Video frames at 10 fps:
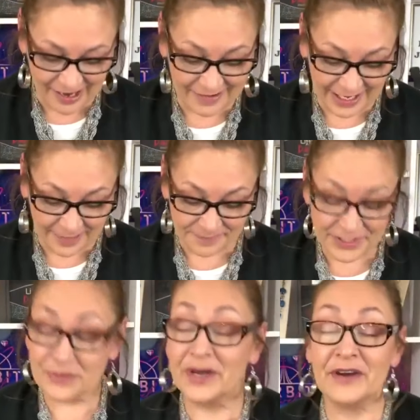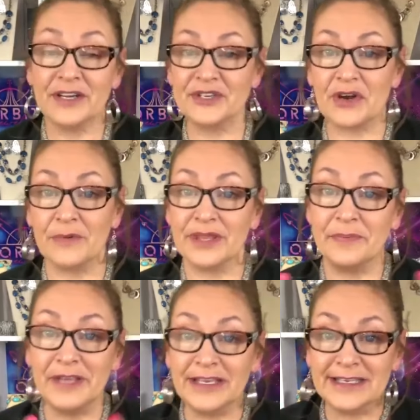Alrighty, so we're going to start with the
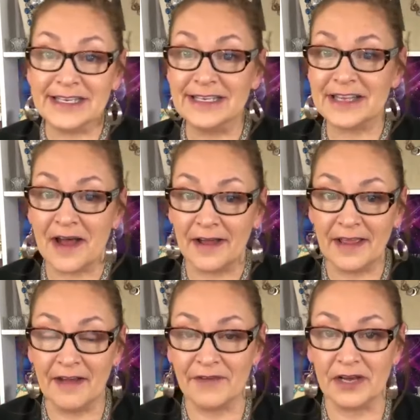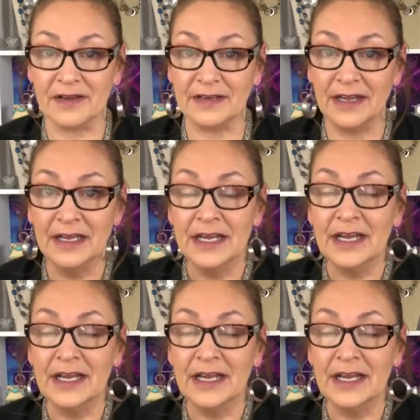pieces I have on.